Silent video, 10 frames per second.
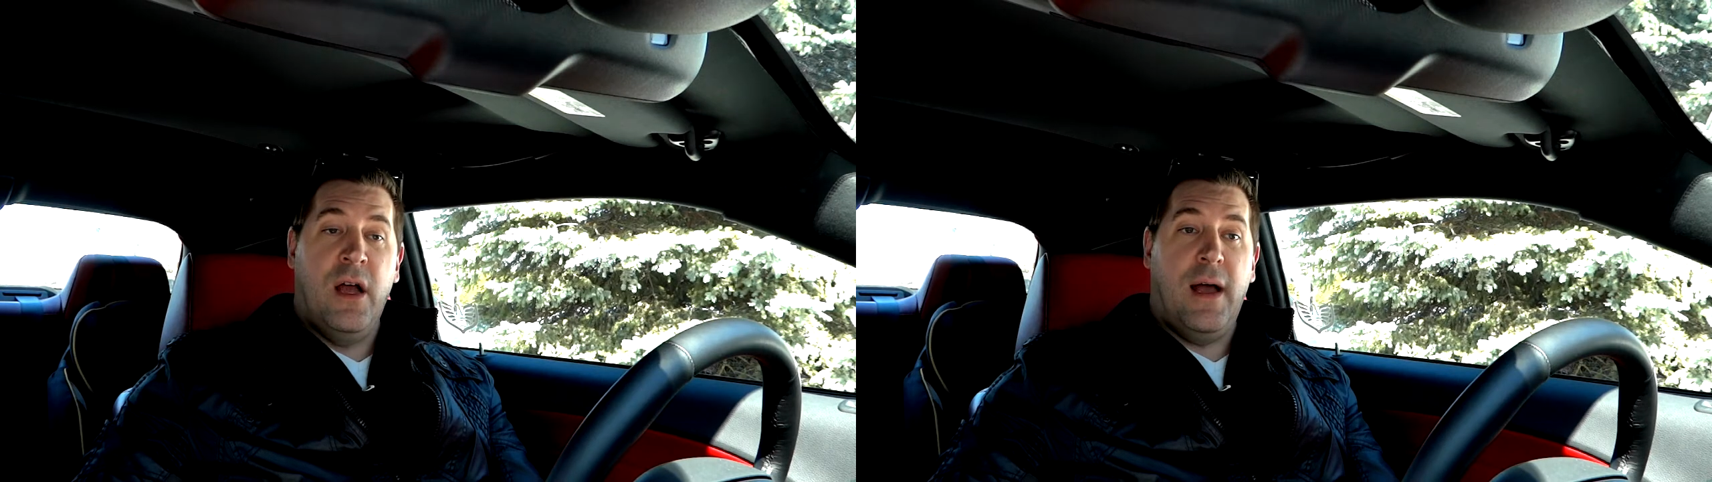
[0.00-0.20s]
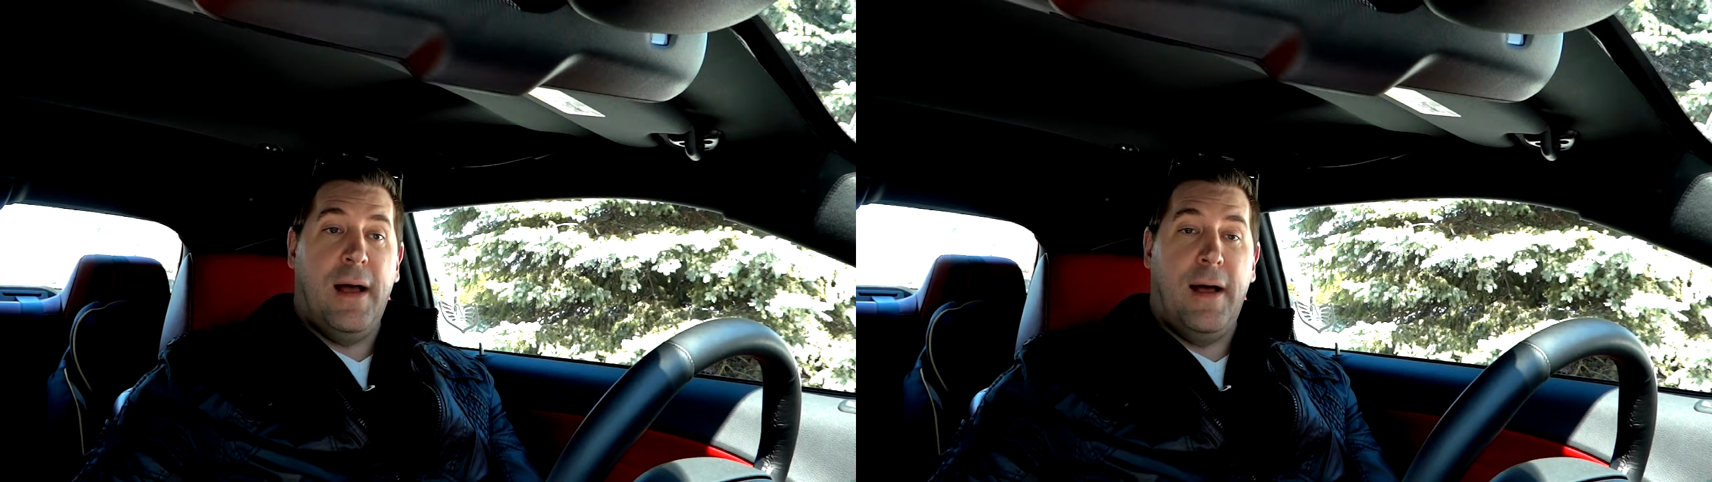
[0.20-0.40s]

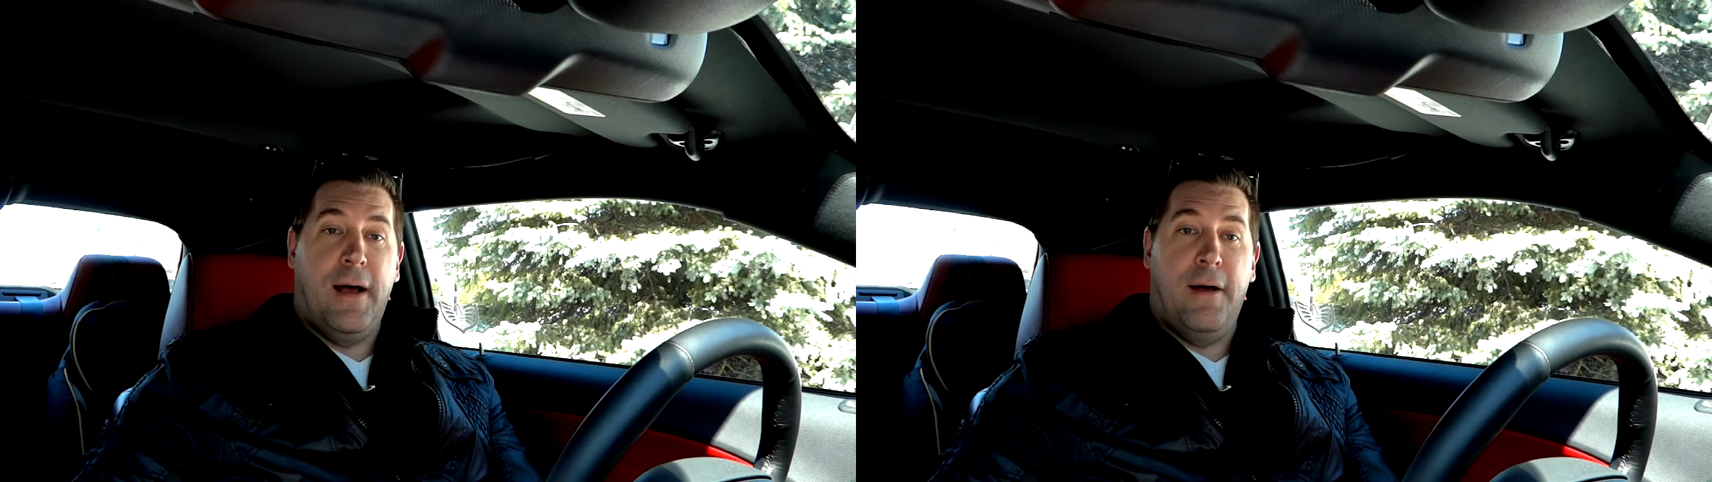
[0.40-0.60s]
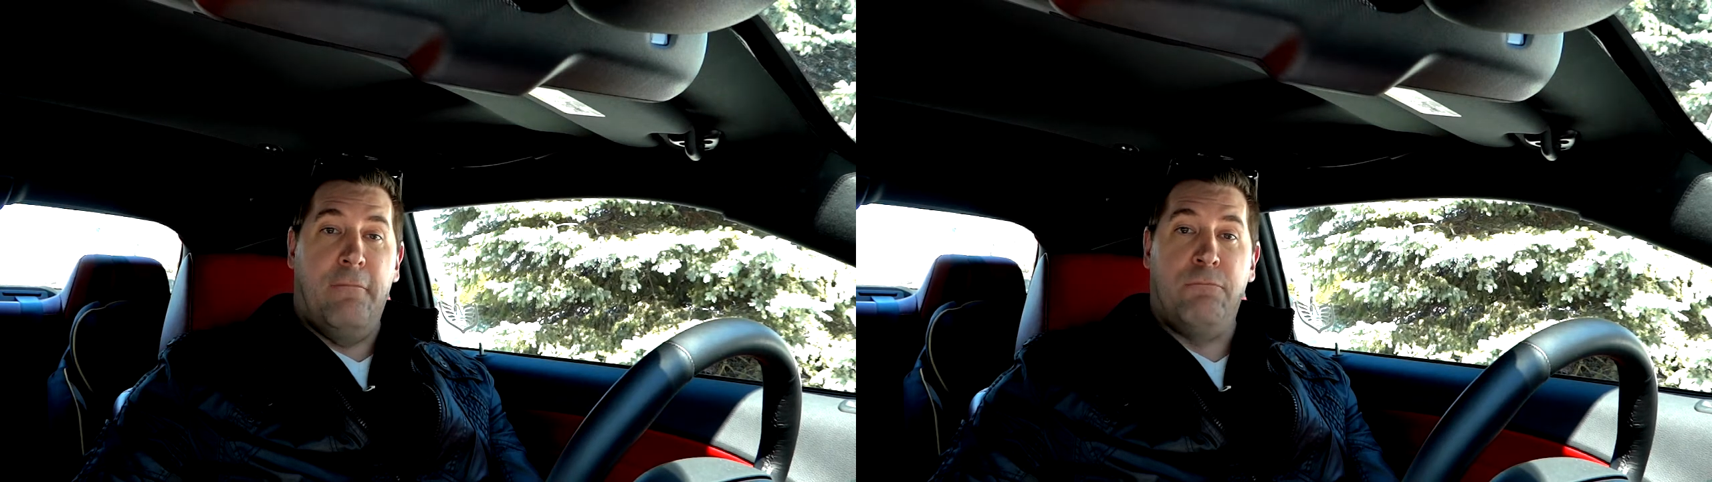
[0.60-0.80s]

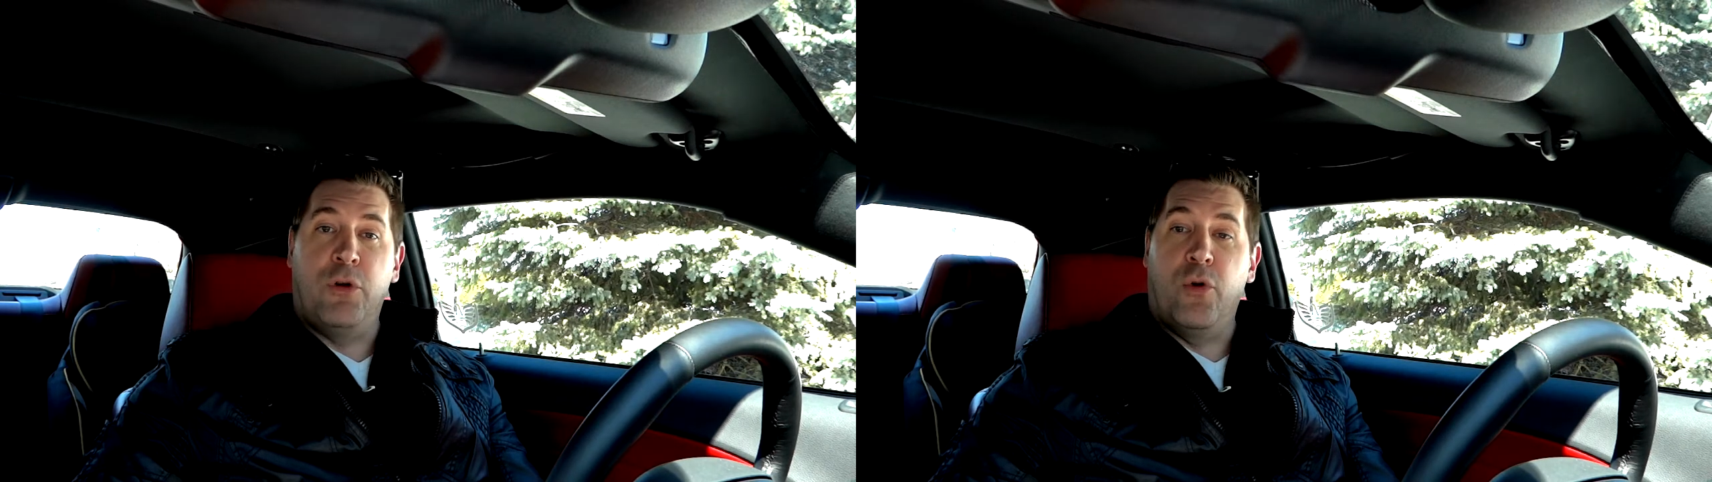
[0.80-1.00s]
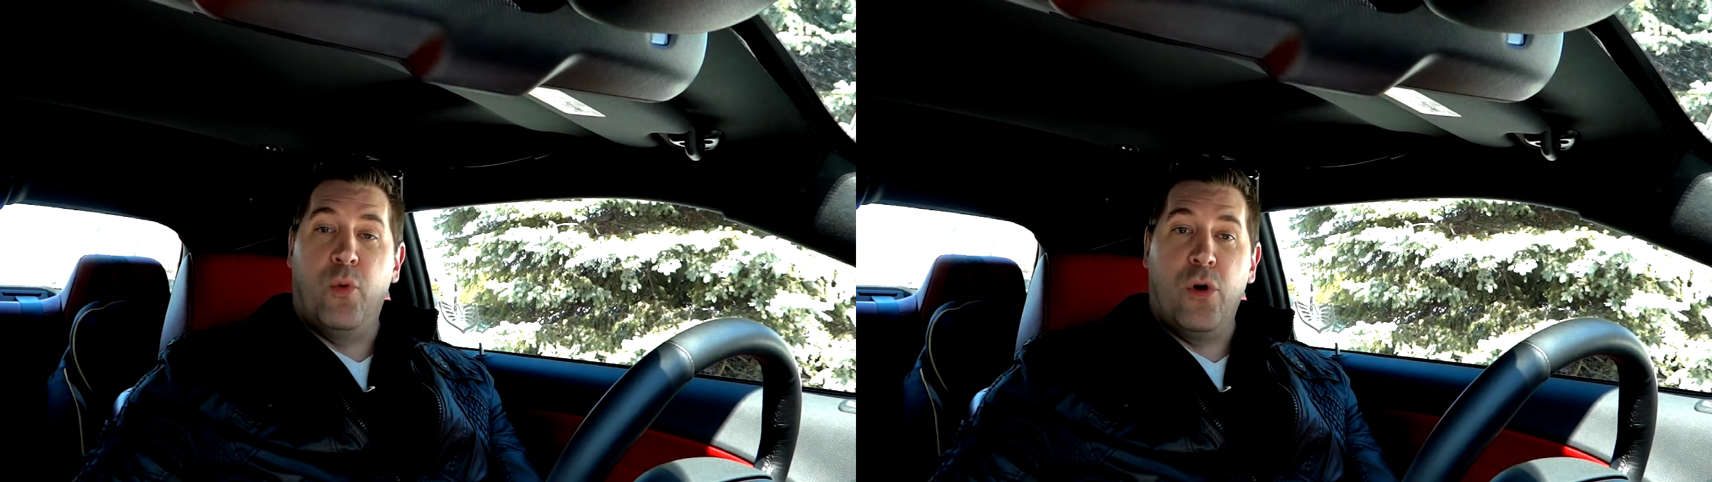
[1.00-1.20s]

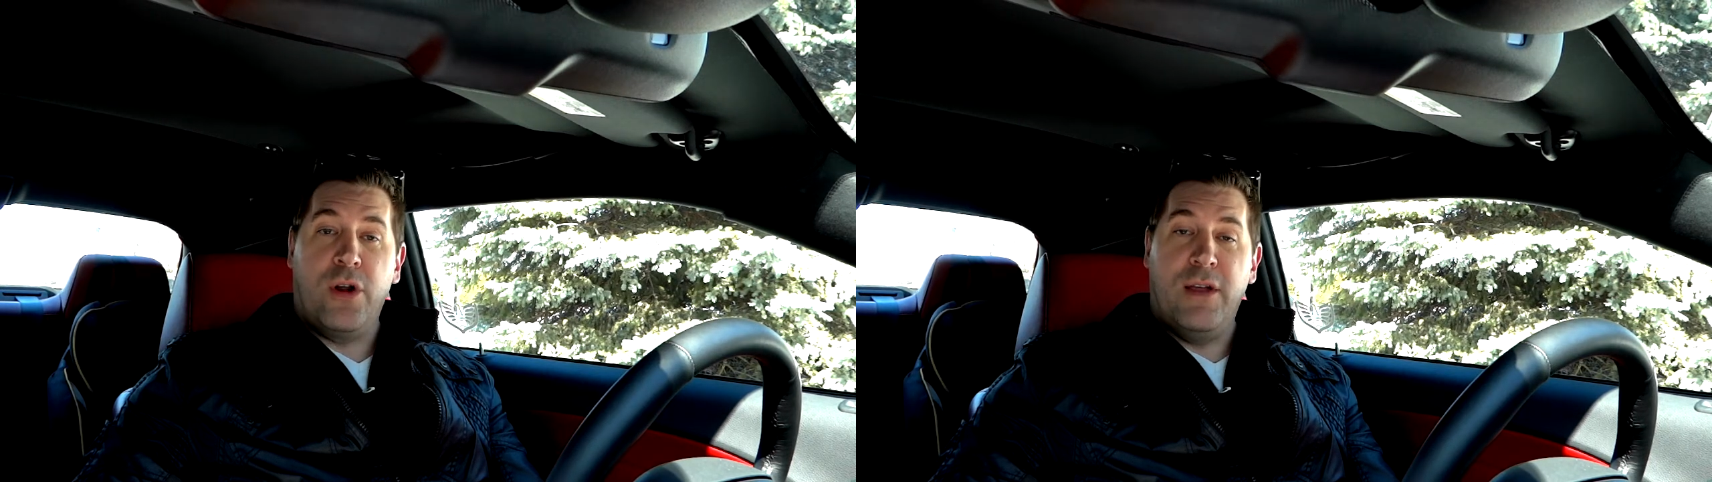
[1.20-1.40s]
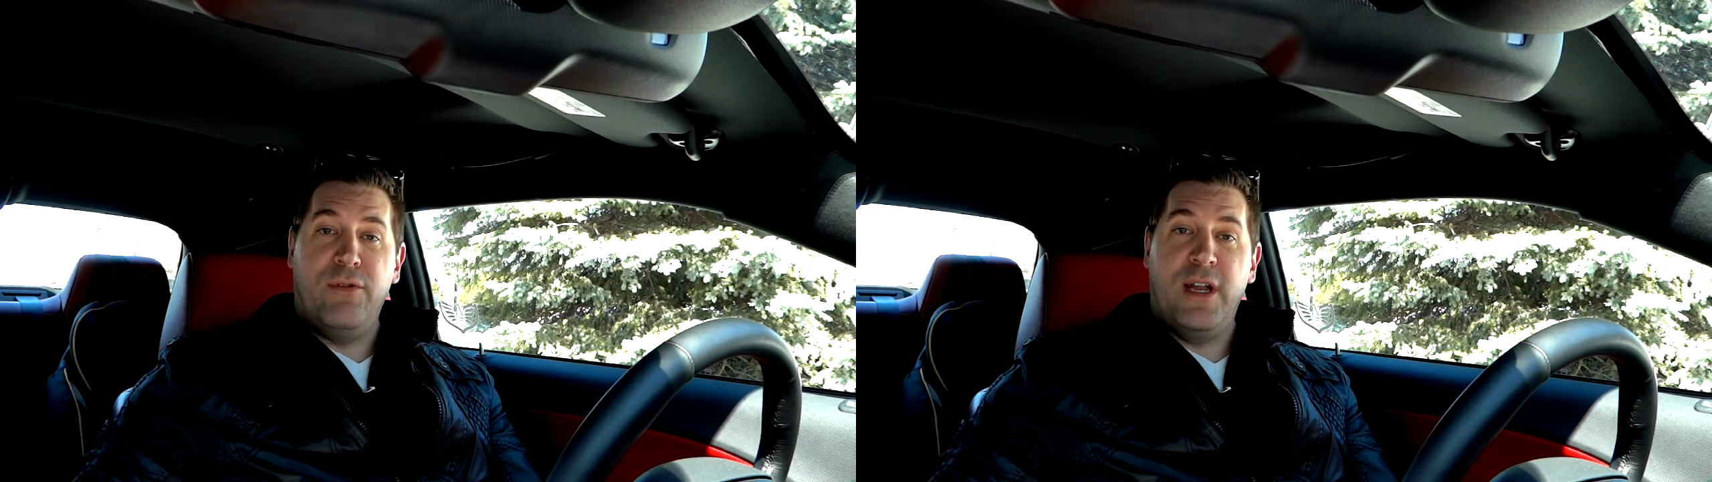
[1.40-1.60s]
Go to
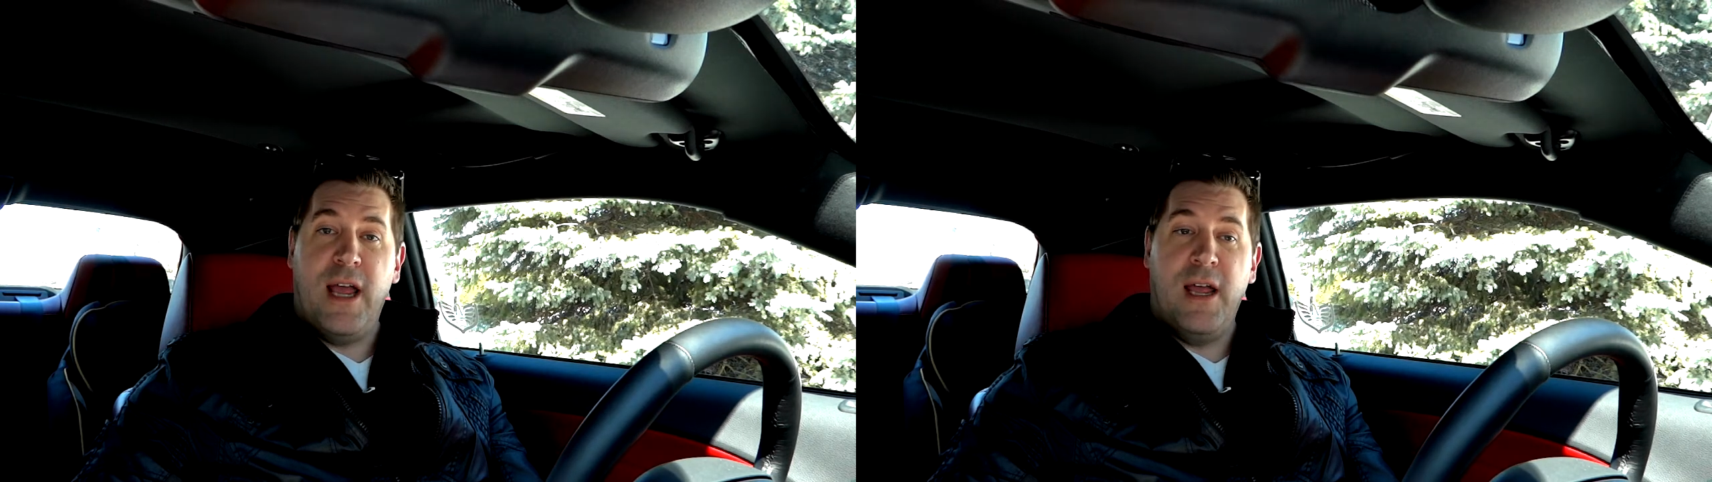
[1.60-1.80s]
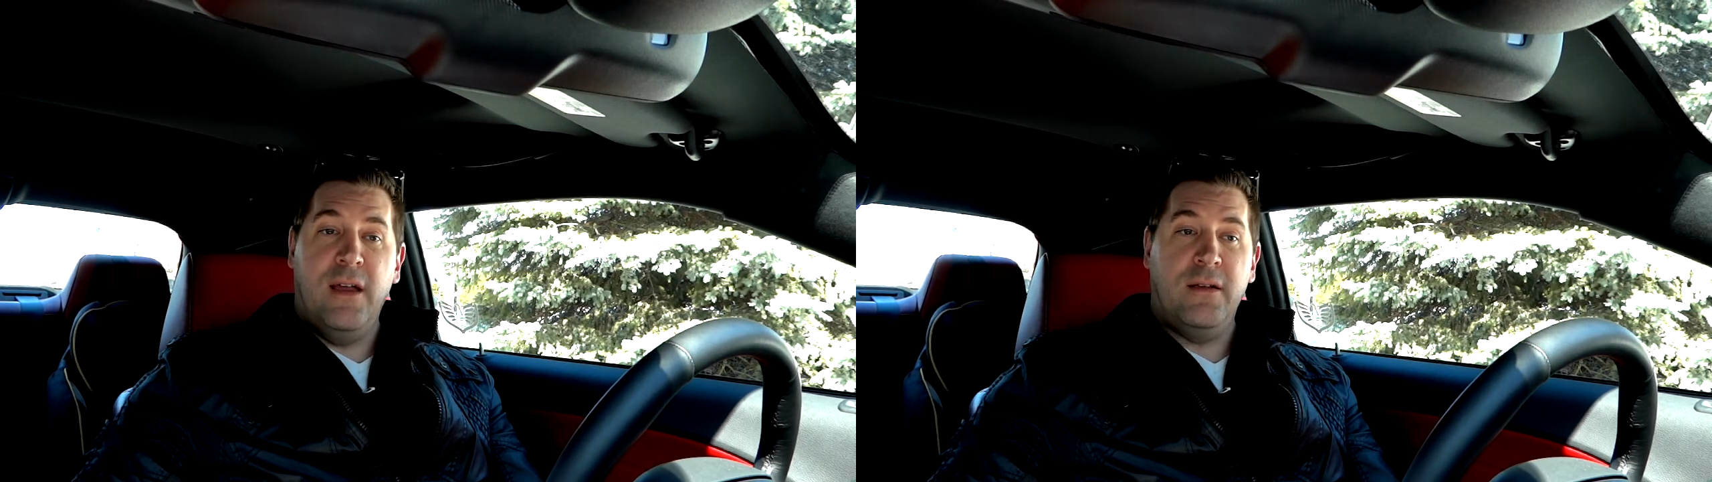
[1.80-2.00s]
work every
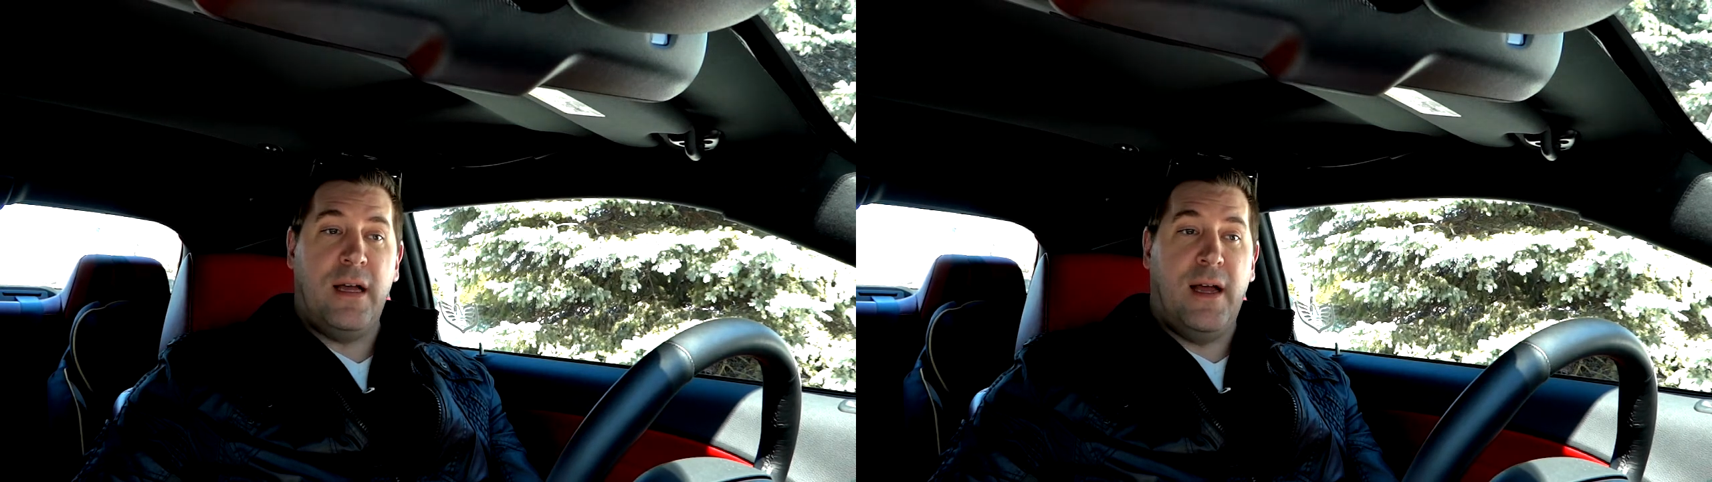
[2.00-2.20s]
day.